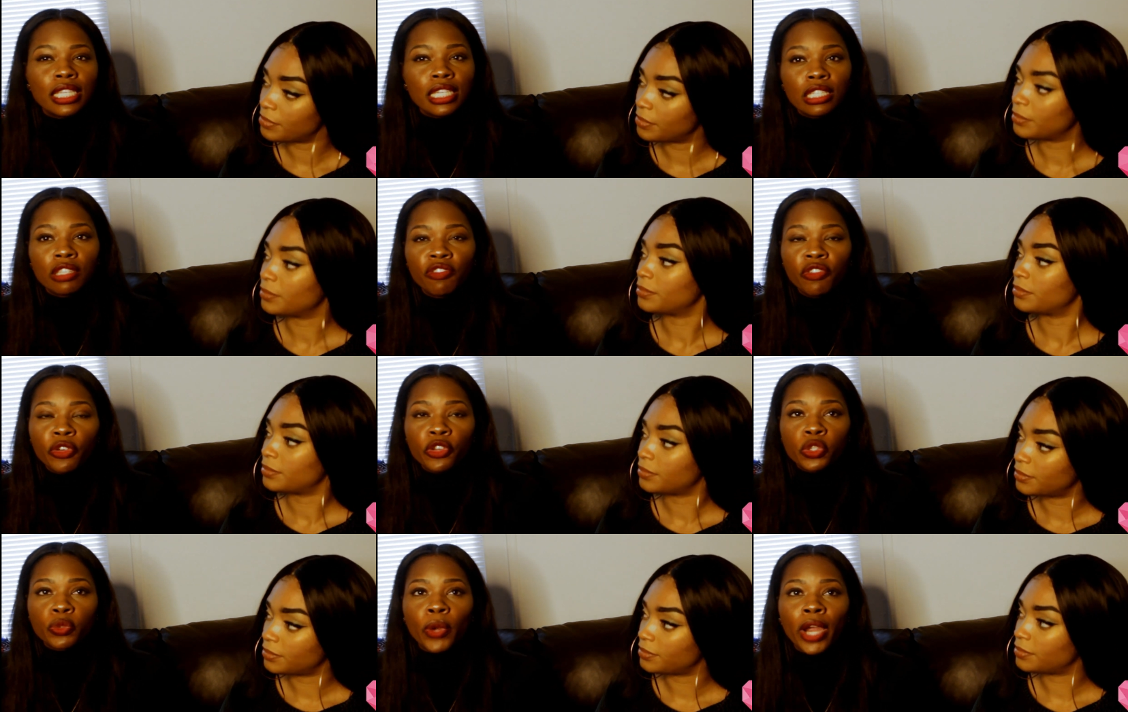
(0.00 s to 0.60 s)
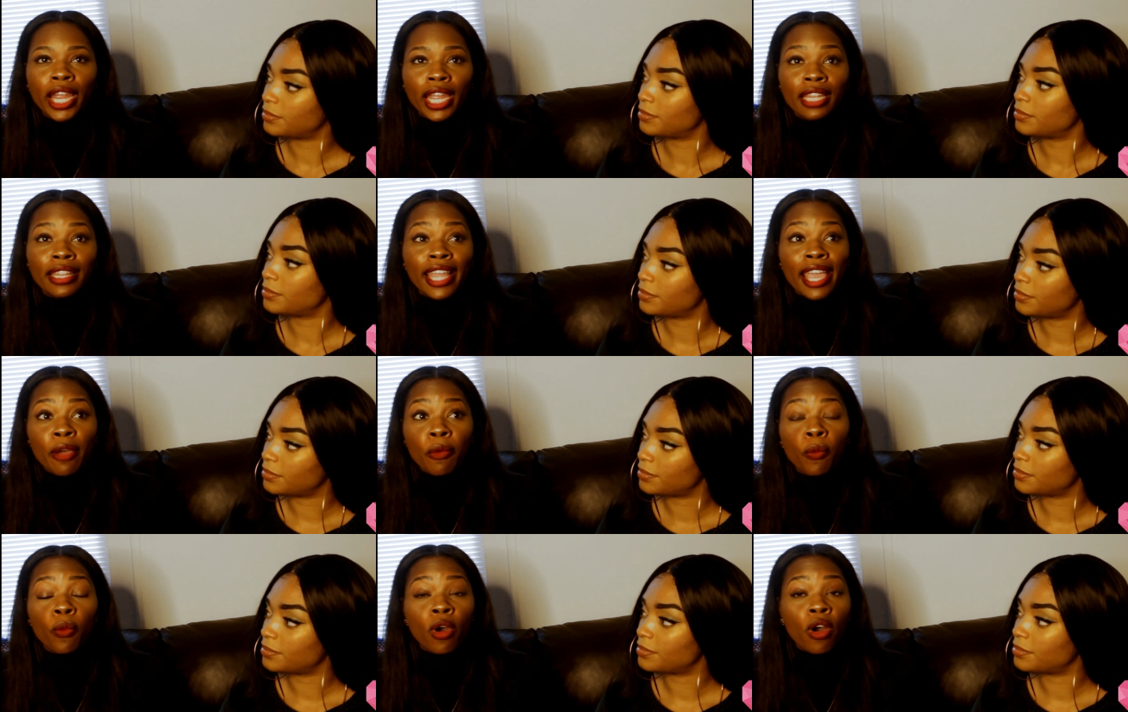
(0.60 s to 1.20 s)
Speaker 1: This feels right. And
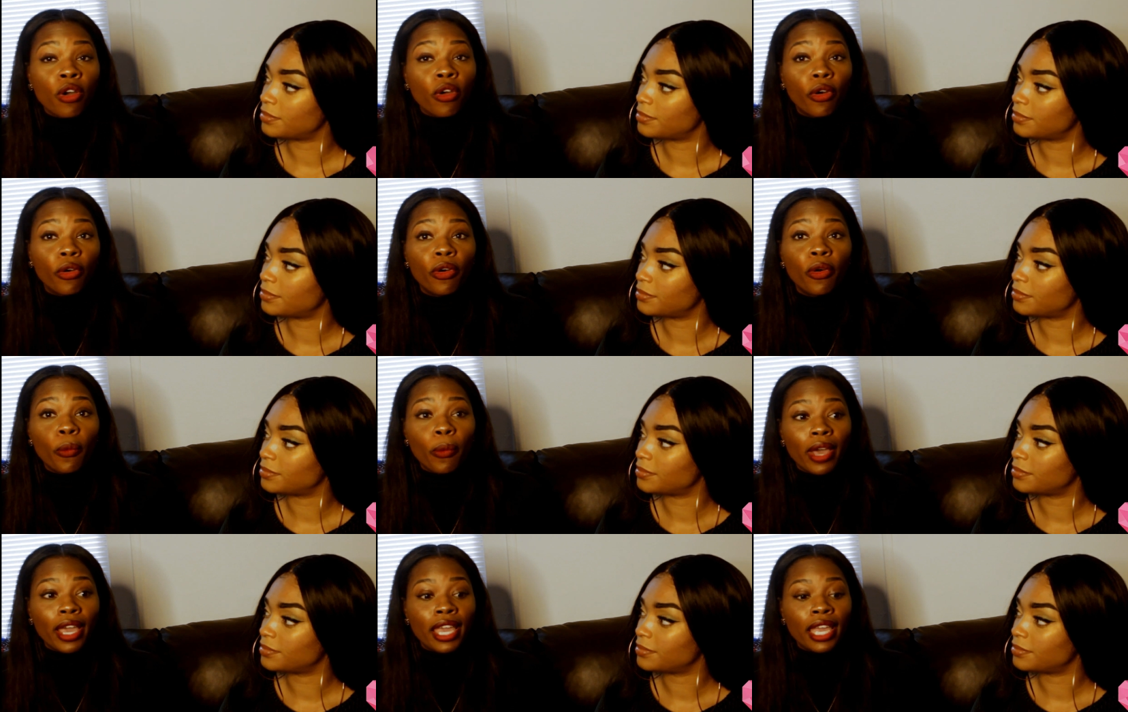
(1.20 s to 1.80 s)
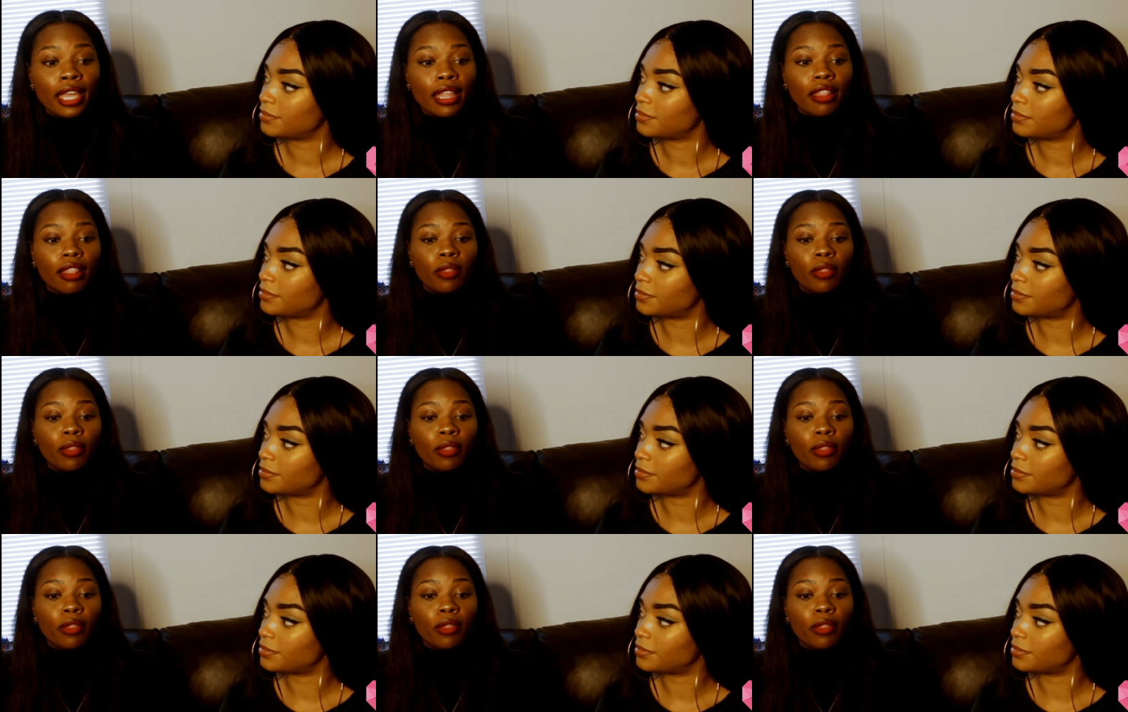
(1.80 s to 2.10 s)
that won't go away.